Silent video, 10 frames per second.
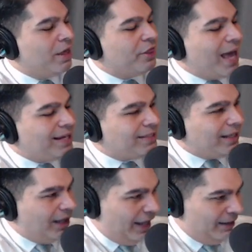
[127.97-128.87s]
That is
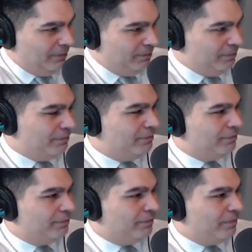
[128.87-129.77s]
a lie.
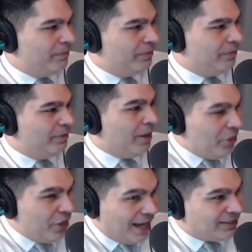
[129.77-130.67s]

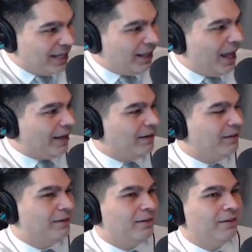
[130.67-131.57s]
That is a lie.